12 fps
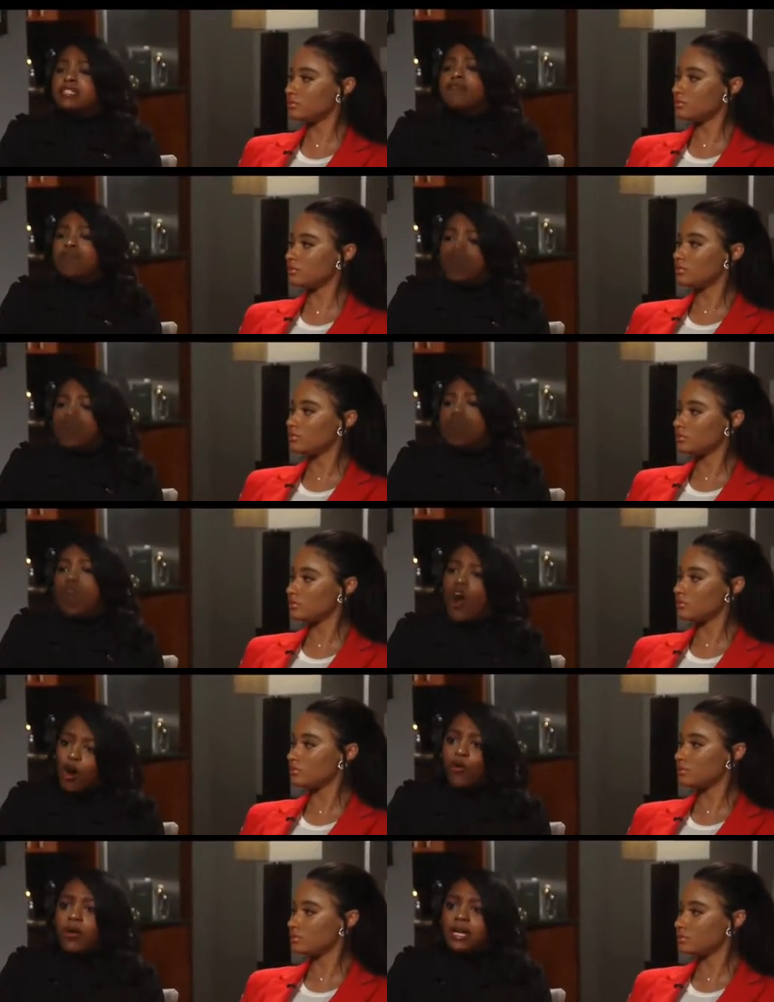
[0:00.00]
Speaker 1: I'm some
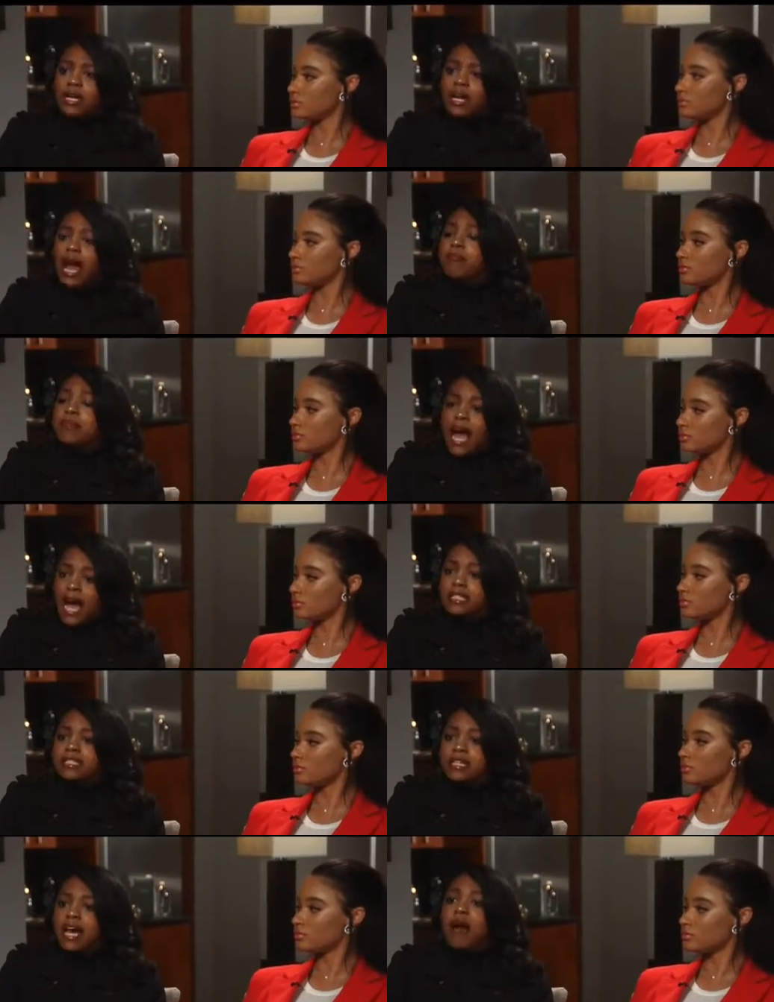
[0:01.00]
hoe. I'm
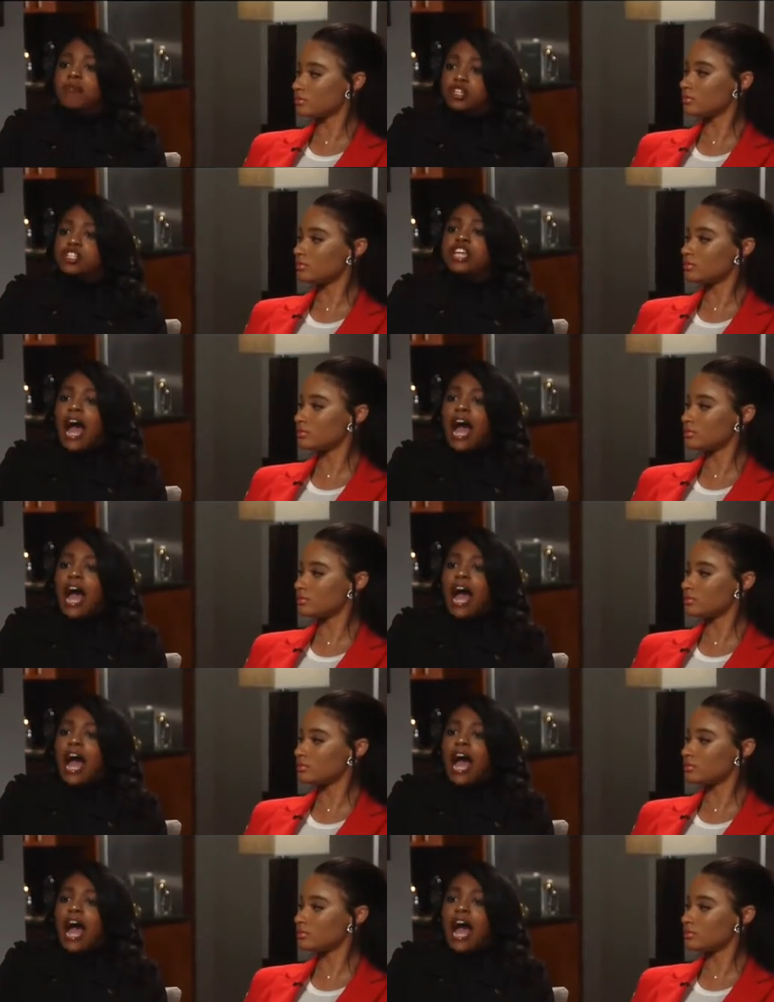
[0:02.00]
not. I'm your